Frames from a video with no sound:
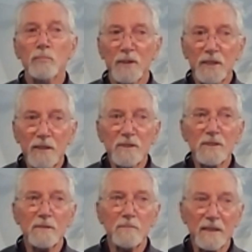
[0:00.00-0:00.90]
But he
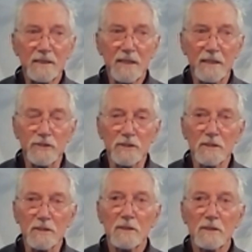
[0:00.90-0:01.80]
was in
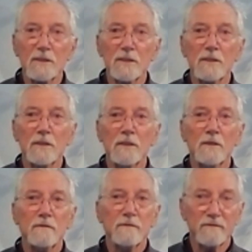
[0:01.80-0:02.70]
meditation
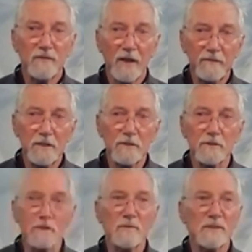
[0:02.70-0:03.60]
for 5
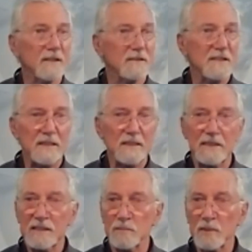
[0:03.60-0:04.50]
years without seeing
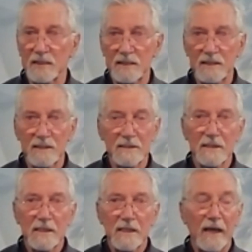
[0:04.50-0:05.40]
anybody.
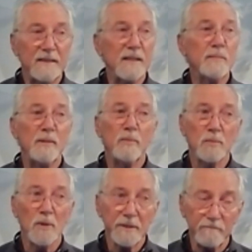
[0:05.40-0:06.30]
I think people
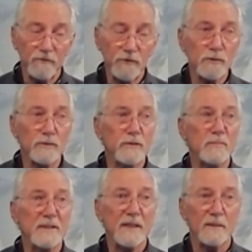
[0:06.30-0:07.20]
brought him food,
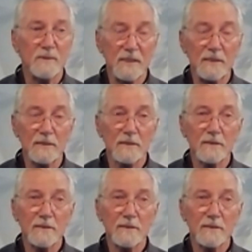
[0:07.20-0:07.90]
but that was it.